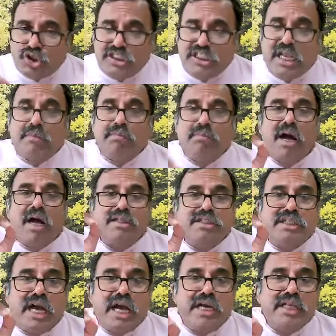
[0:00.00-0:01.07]
Janma
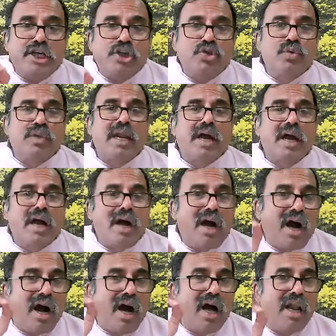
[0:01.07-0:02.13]
Jayate Shudraha.
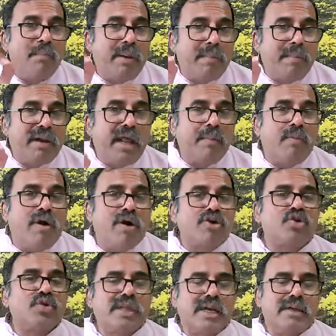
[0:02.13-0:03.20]
All people are born
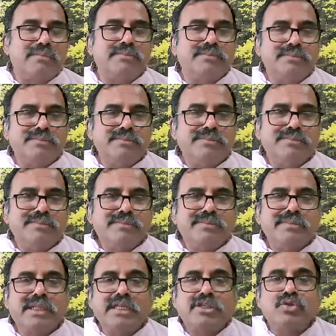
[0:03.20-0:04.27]
Shudra.
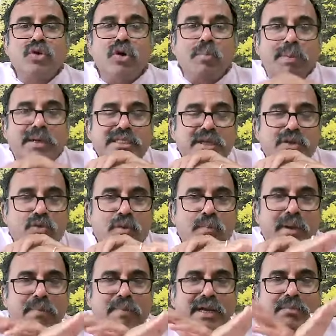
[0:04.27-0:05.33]
There is no person who
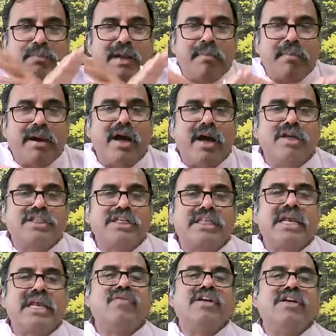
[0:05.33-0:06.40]
by birth Brahmana or
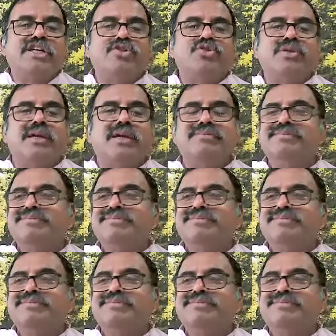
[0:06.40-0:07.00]
Kshatriya or Vaishya Shudra.